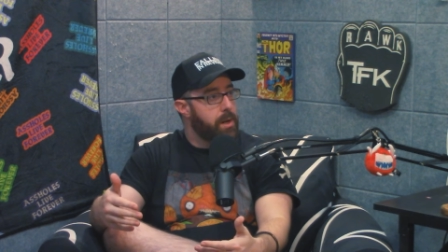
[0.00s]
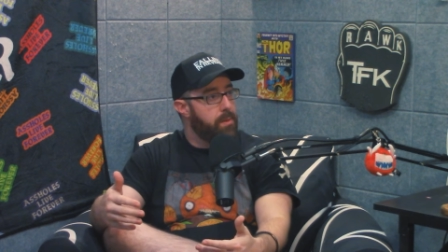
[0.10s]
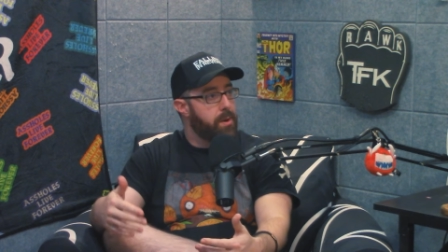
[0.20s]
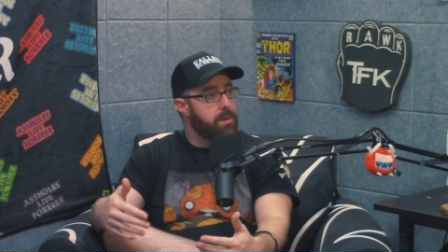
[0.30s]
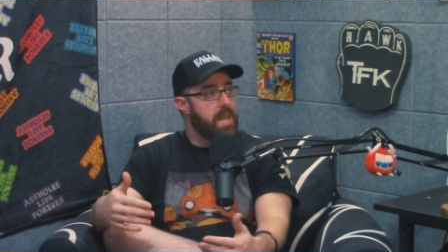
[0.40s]
You know,
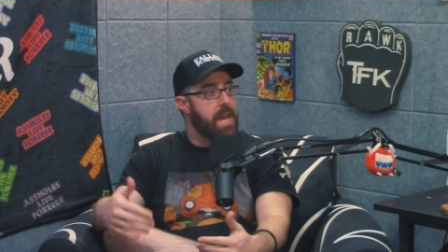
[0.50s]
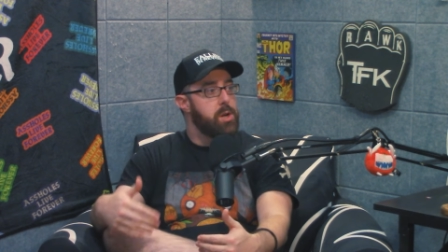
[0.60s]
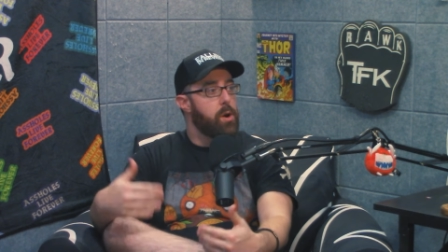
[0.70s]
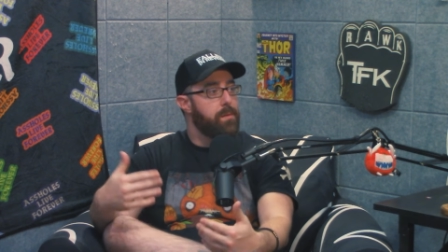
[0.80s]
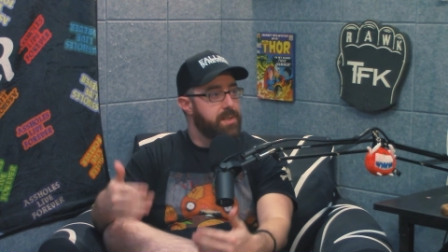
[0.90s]
there's that
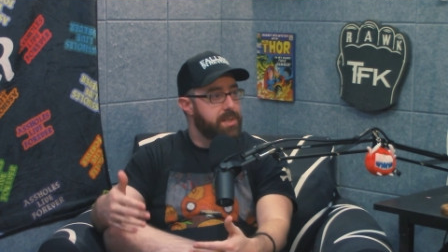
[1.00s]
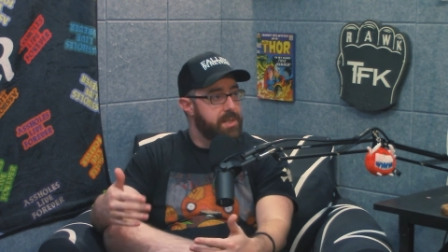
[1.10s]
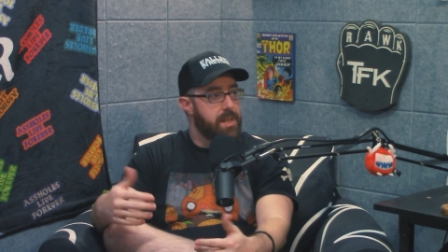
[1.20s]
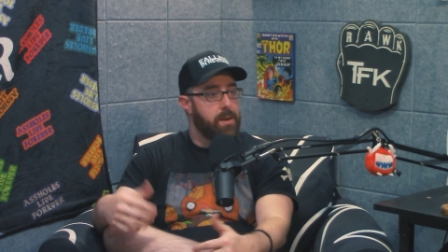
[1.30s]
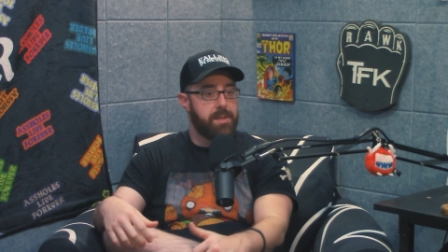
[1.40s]

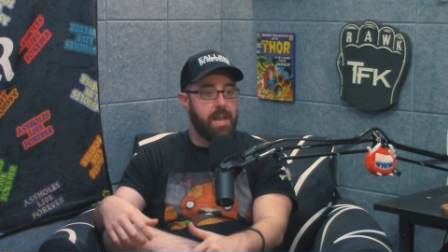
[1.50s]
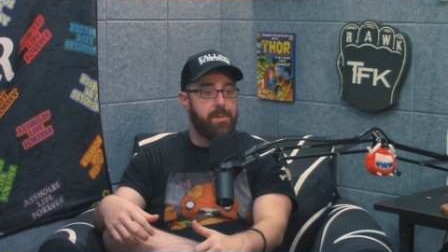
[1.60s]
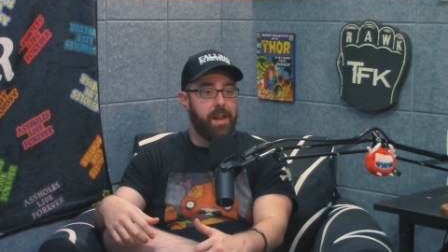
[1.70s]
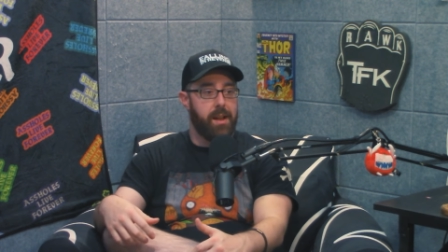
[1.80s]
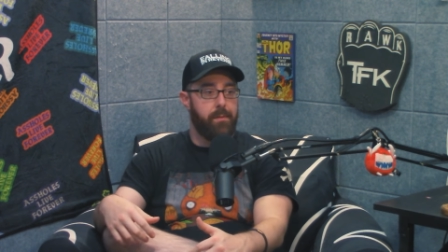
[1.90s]
nervousness, there's that
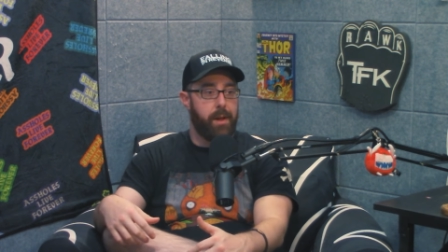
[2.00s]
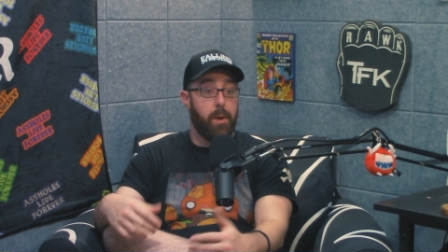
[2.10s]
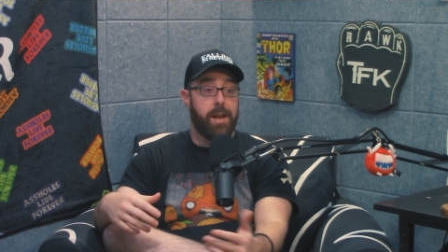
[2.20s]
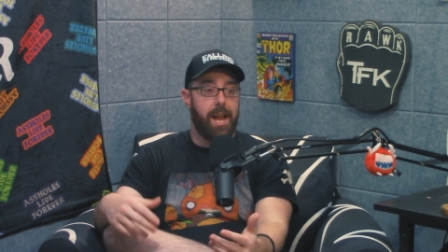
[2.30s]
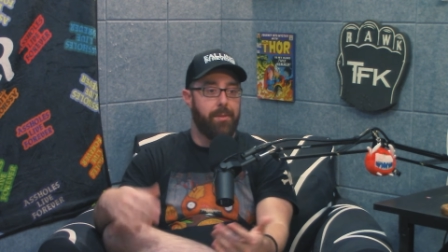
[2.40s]
mm-hmm. thing of like,
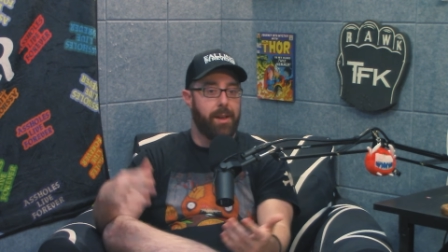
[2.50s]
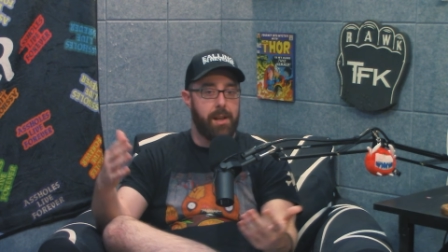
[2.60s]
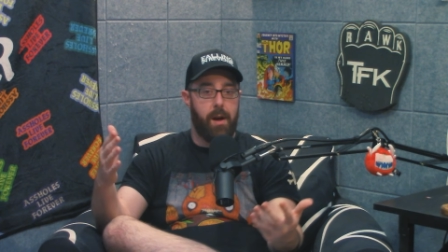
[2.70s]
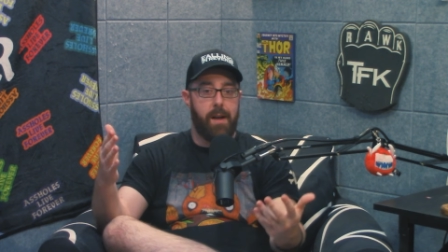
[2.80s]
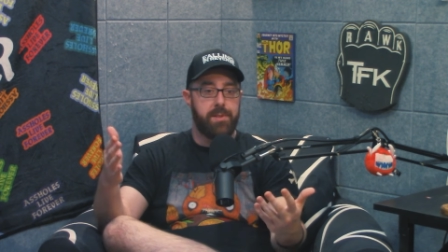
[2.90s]
okay, like,
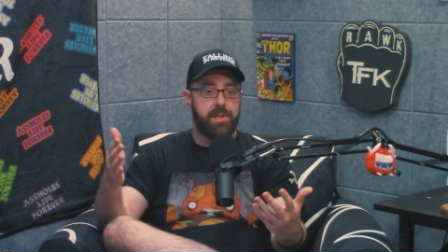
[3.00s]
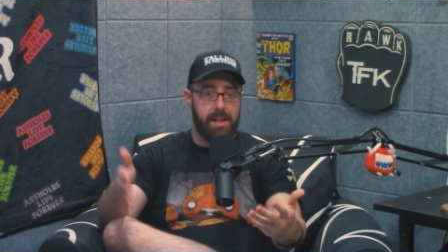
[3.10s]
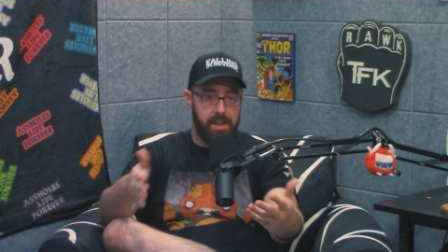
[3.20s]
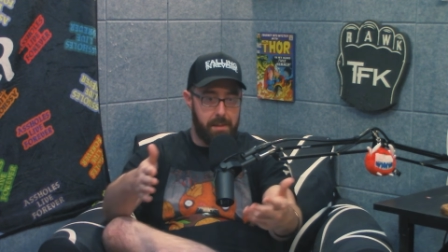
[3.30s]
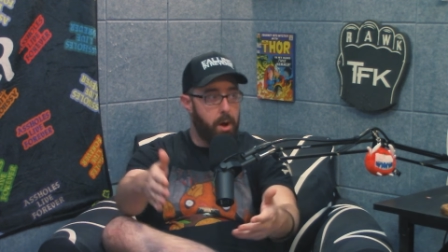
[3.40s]
you know, I've
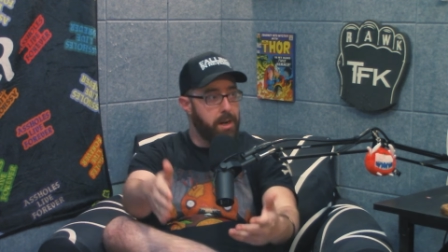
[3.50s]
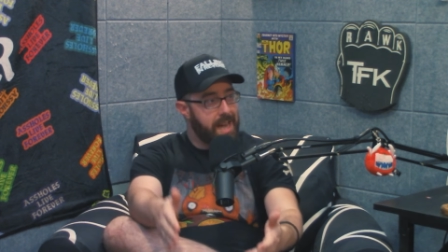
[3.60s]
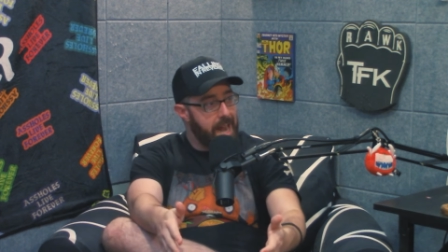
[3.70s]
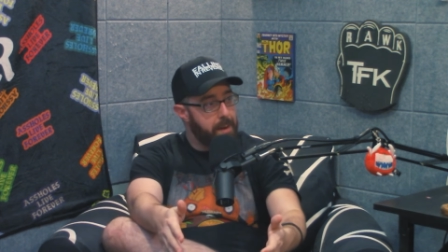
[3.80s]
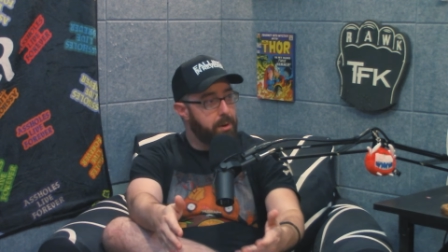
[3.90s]
seen them on
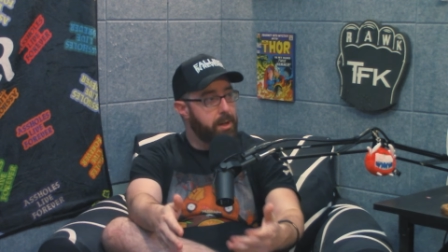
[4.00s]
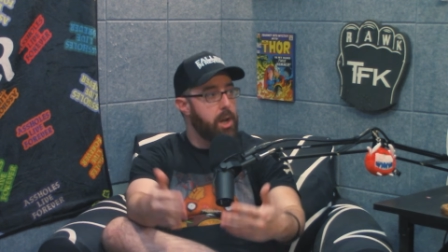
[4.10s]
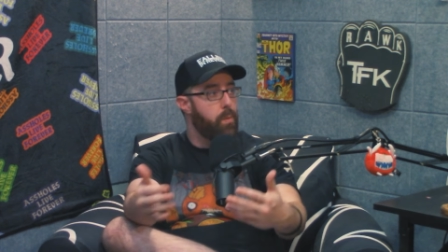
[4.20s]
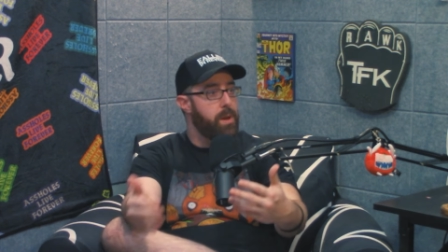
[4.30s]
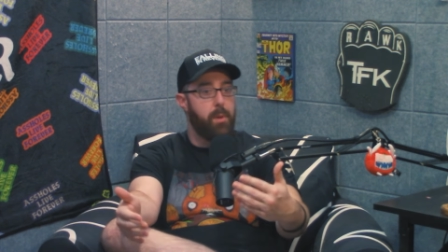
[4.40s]
camera, you
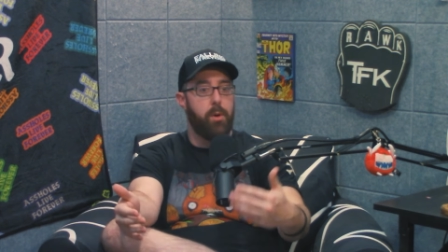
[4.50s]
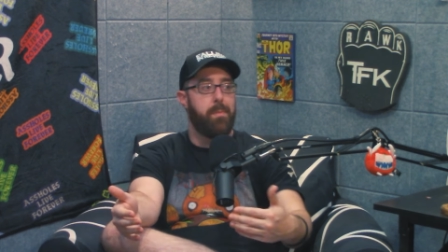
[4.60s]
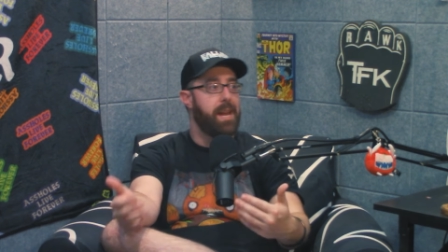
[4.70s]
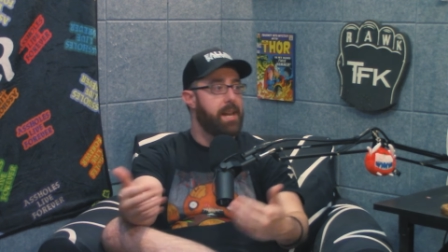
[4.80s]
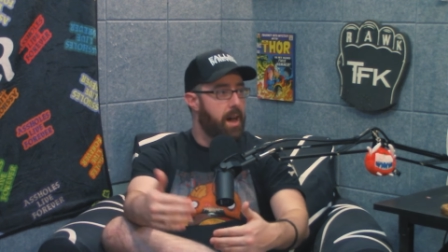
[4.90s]
know, we both
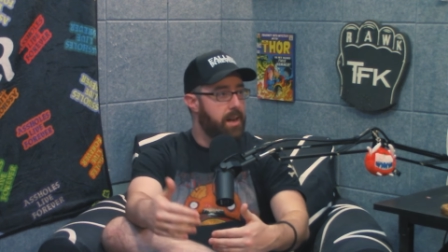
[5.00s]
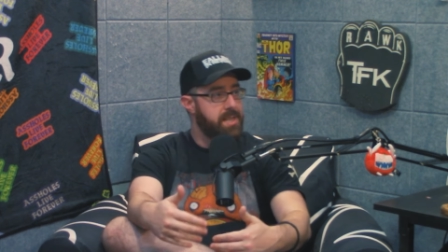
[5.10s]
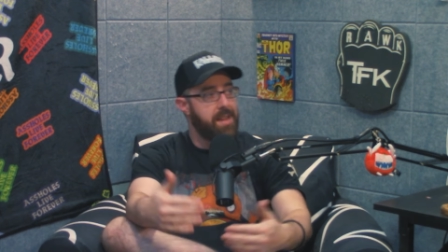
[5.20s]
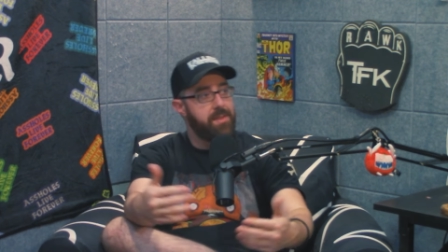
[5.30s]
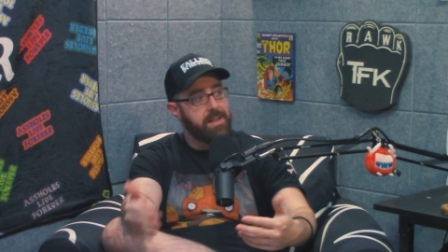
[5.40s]
made
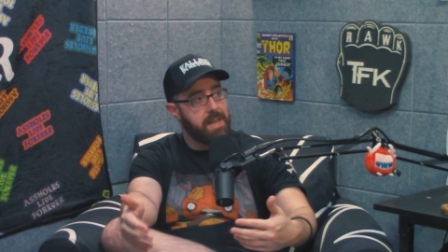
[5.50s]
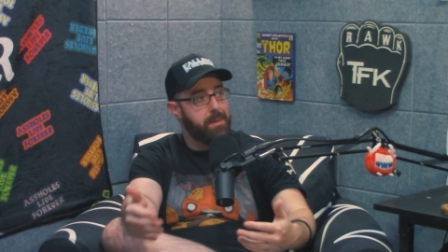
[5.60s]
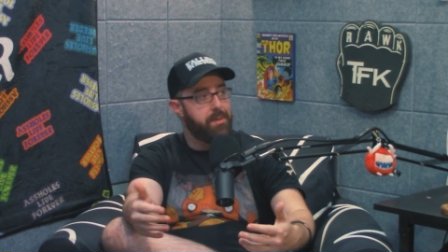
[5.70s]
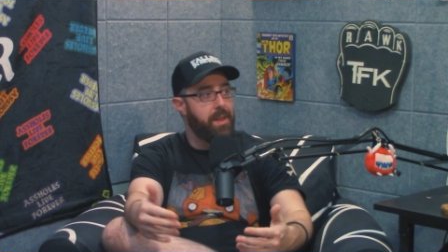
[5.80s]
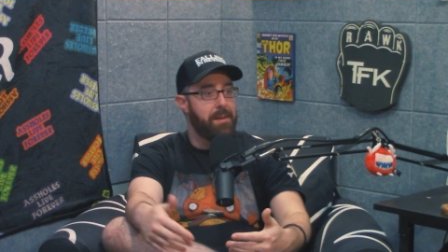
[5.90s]
content, that type
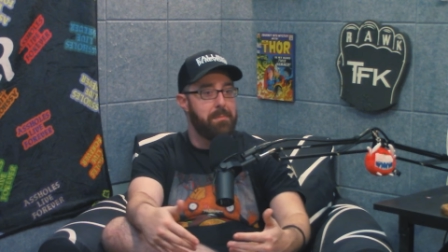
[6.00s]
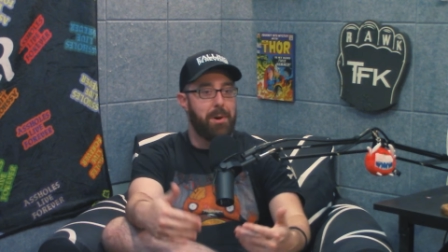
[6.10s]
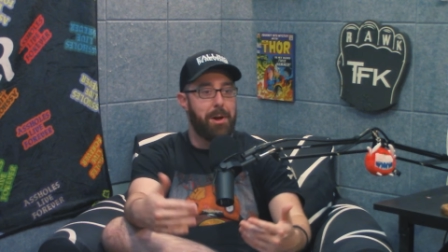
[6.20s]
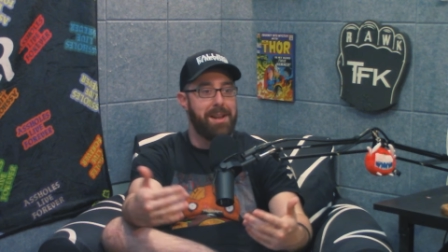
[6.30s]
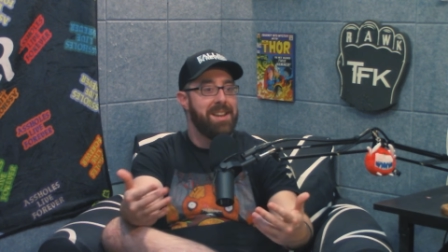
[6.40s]
of thing,
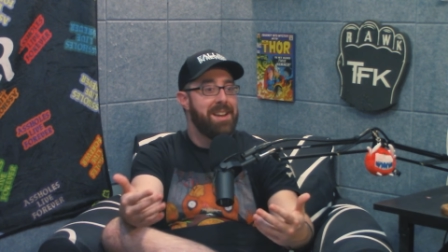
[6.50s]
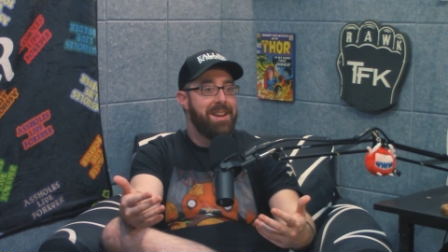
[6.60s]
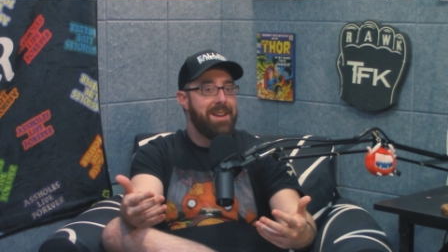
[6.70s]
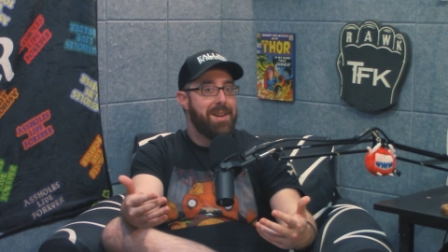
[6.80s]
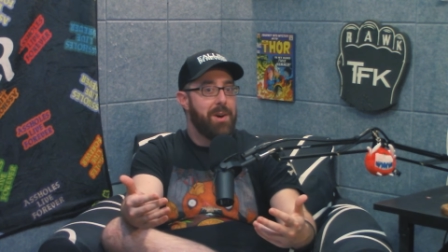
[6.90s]
but
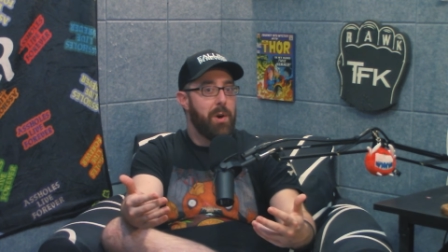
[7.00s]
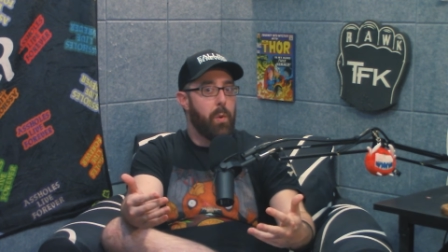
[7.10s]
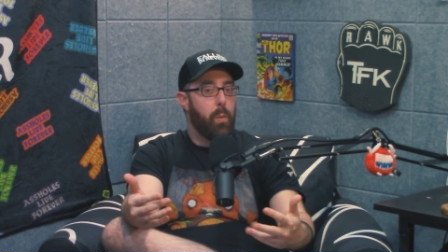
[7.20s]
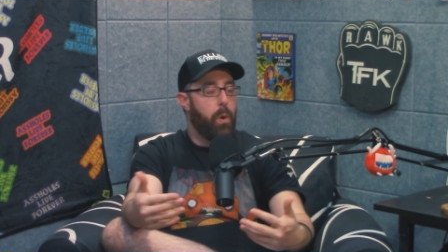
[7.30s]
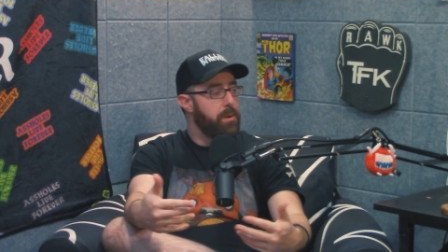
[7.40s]

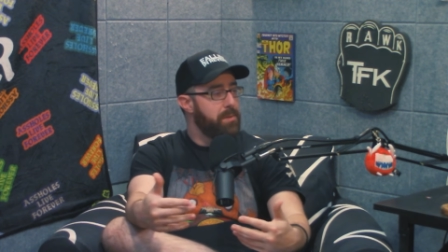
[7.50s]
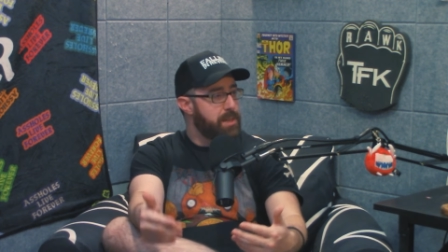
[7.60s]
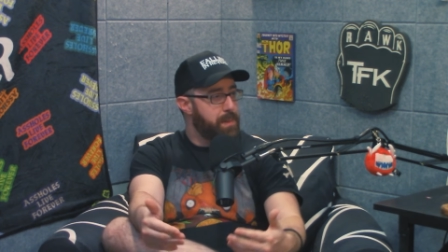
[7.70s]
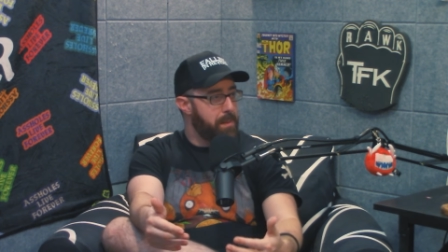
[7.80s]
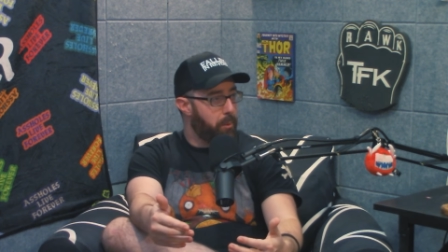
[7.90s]
what are
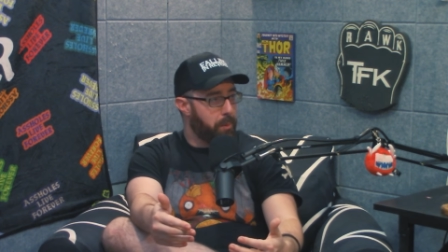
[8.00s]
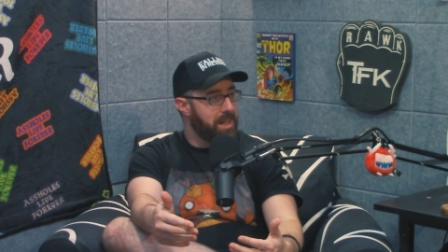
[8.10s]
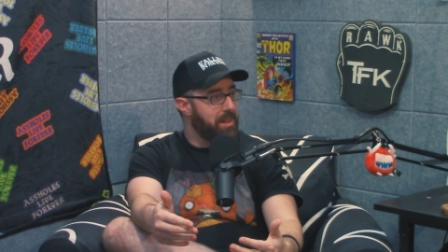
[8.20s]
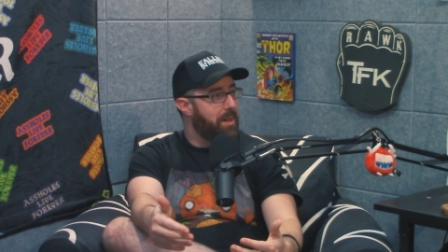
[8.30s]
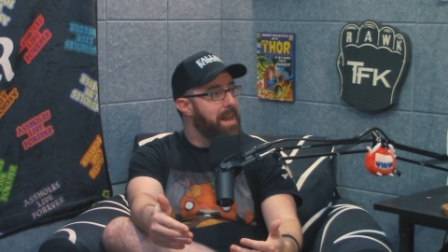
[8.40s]
these people
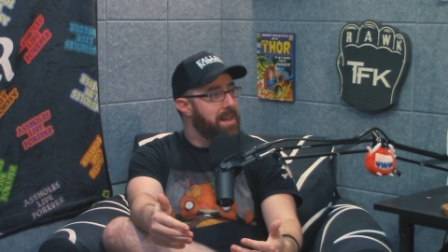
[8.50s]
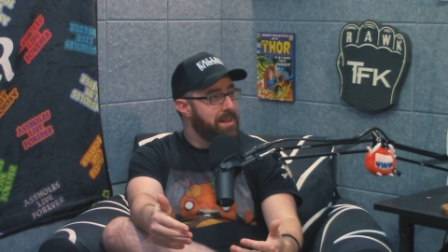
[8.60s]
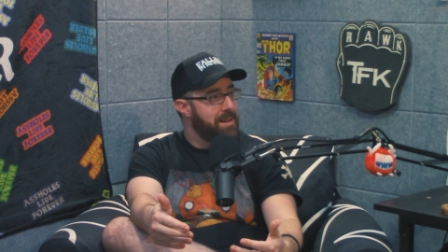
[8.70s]
really like?